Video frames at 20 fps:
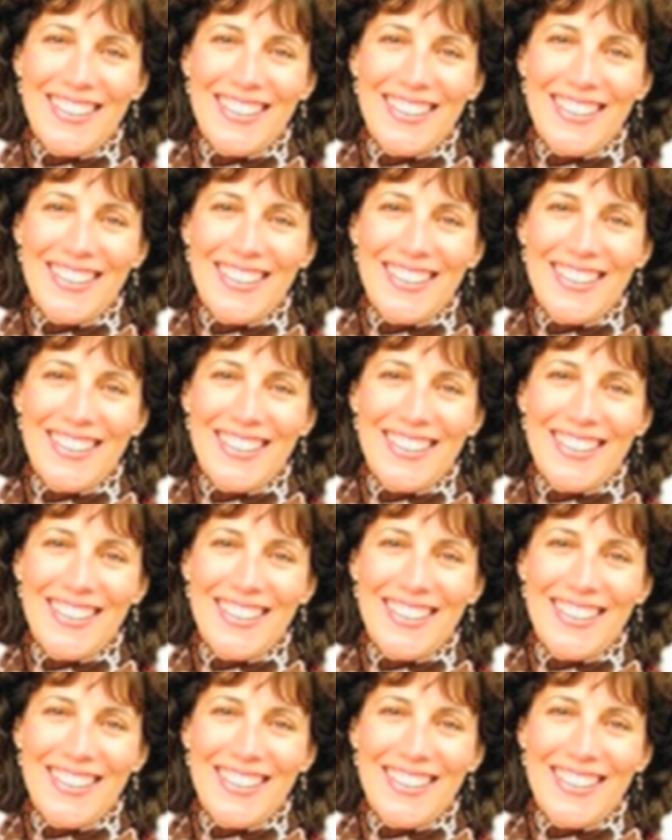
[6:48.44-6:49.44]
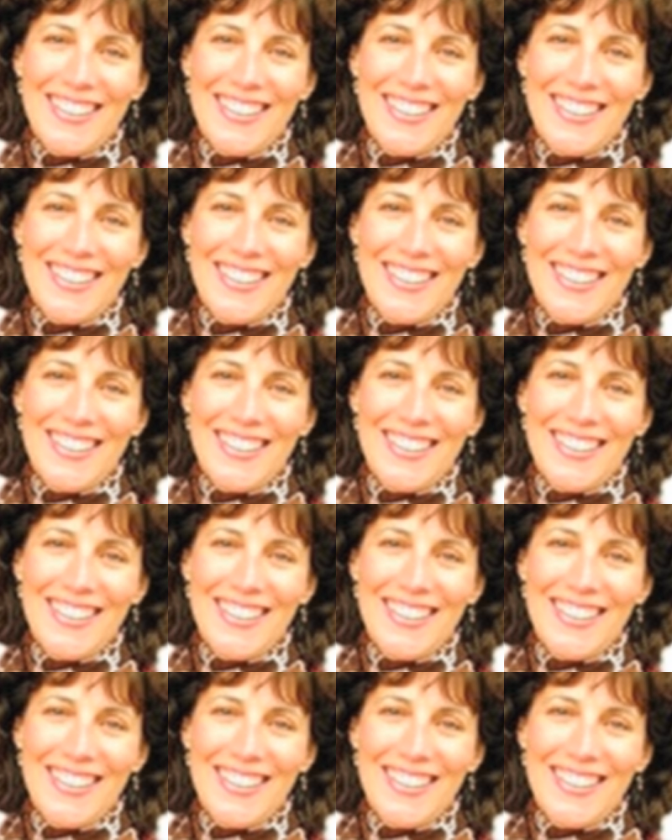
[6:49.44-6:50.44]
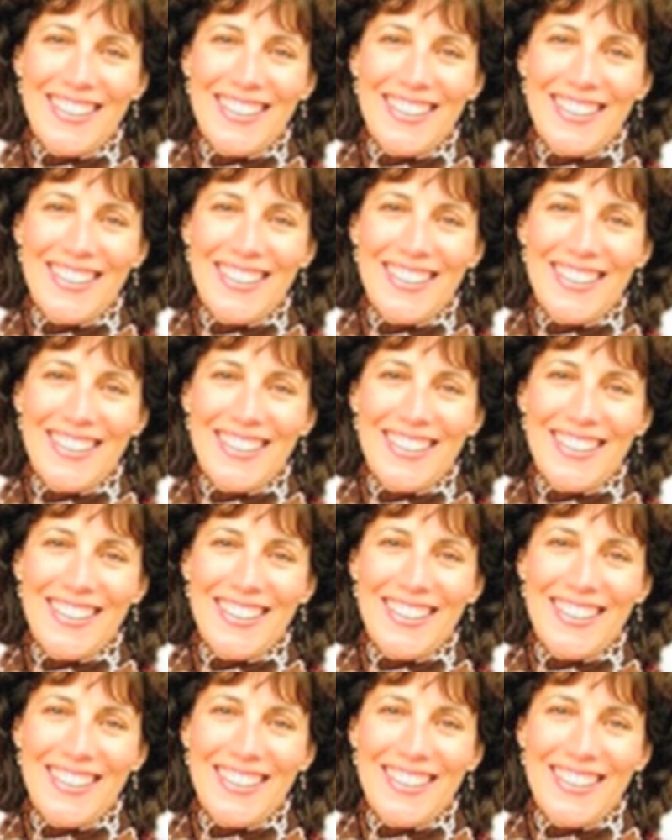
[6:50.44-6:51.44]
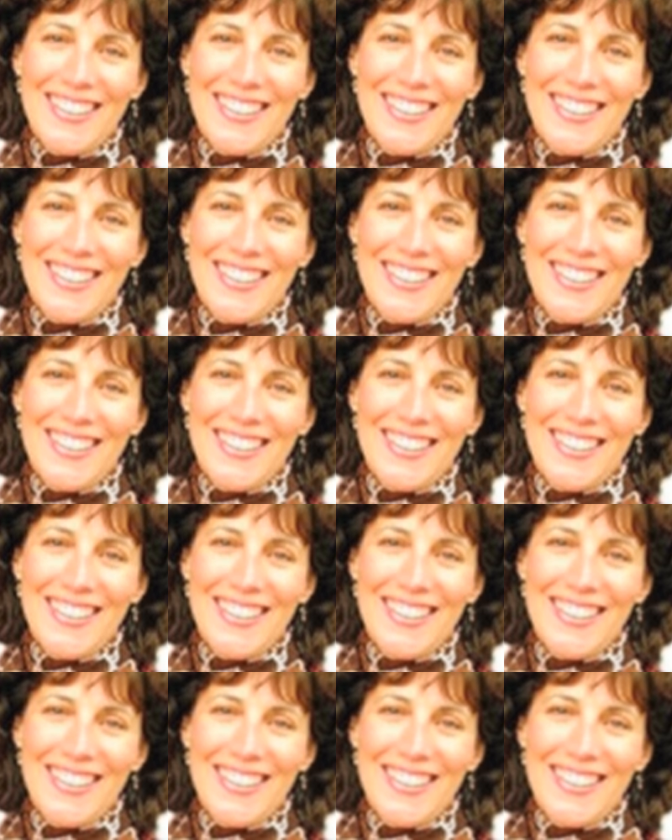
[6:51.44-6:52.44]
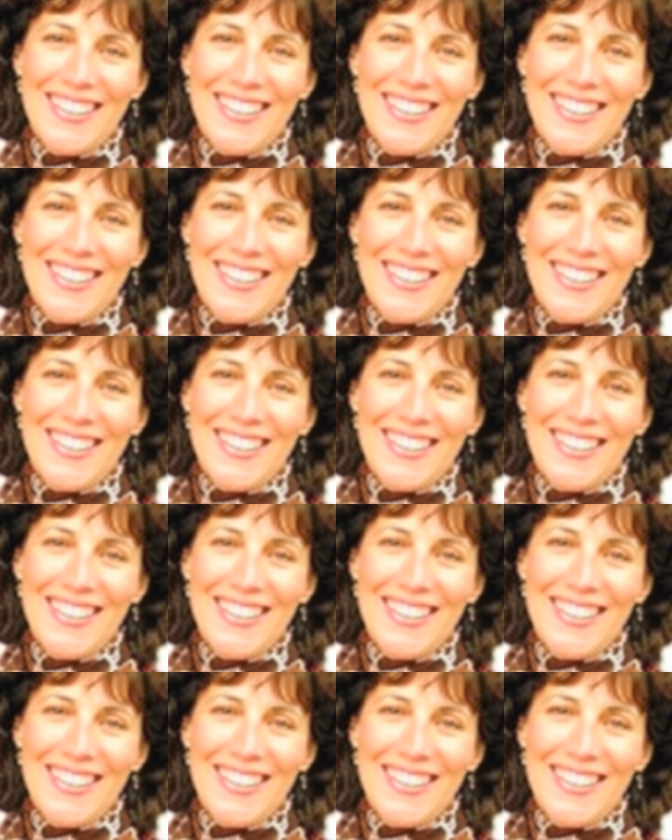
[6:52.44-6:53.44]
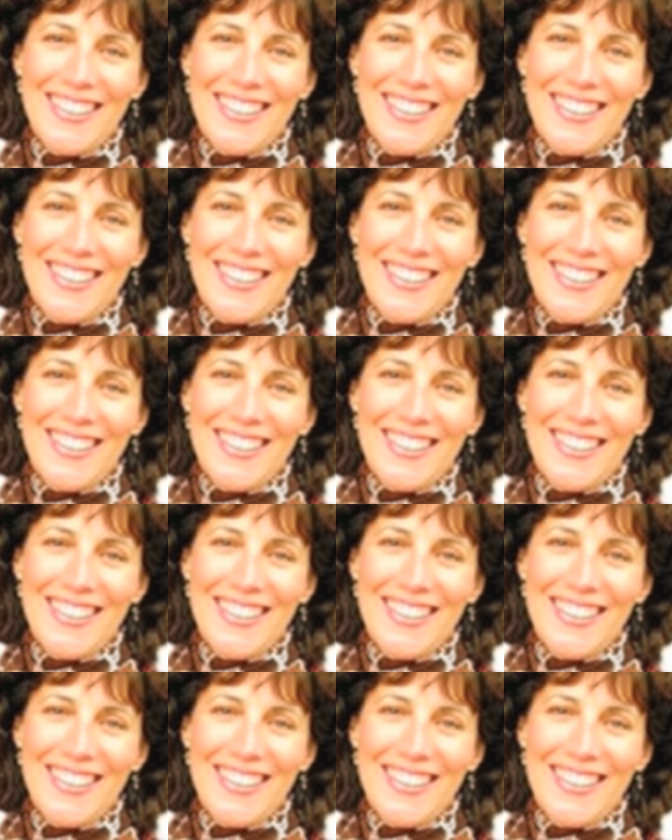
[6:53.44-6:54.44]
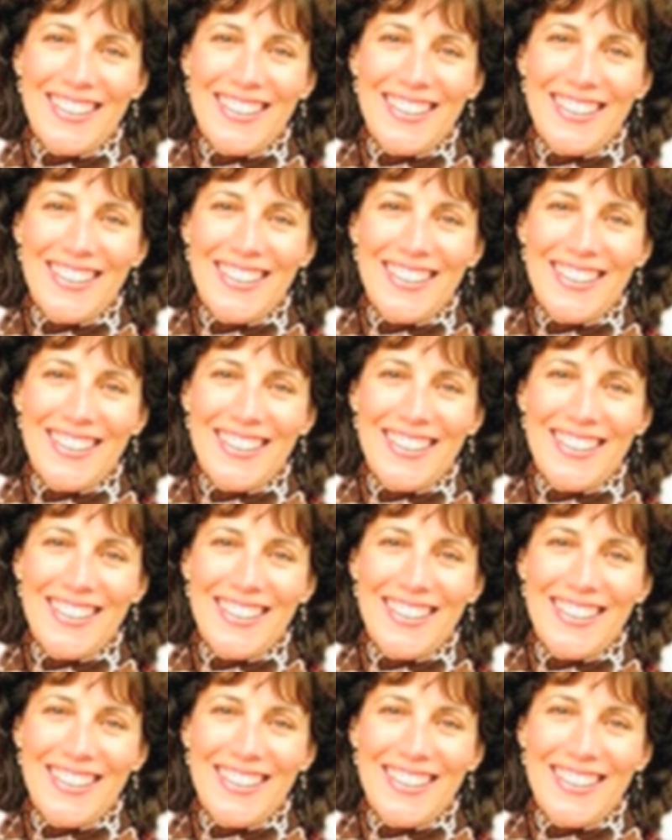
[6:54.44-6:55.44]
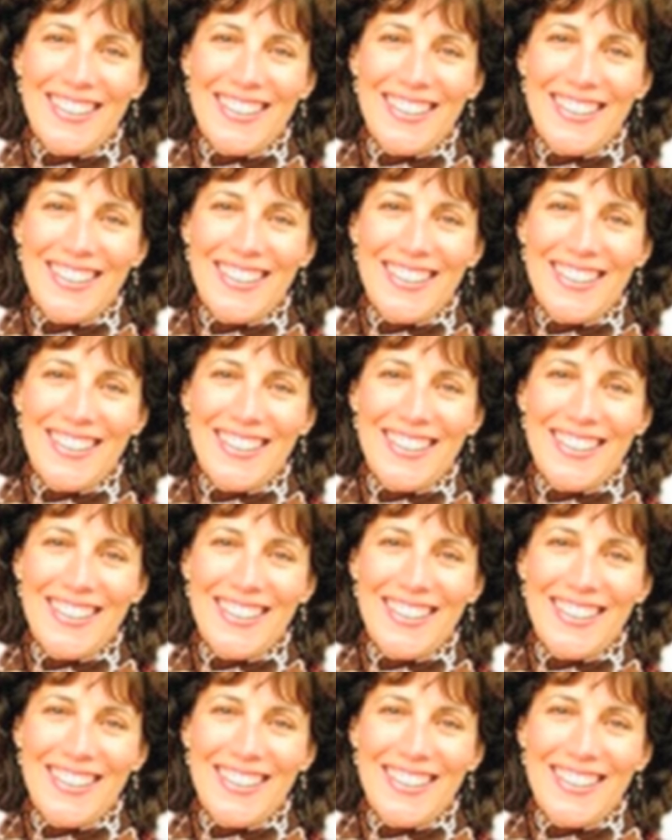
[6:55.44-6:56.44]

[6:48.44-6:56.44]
The face doesn't move, so there is nothing to read.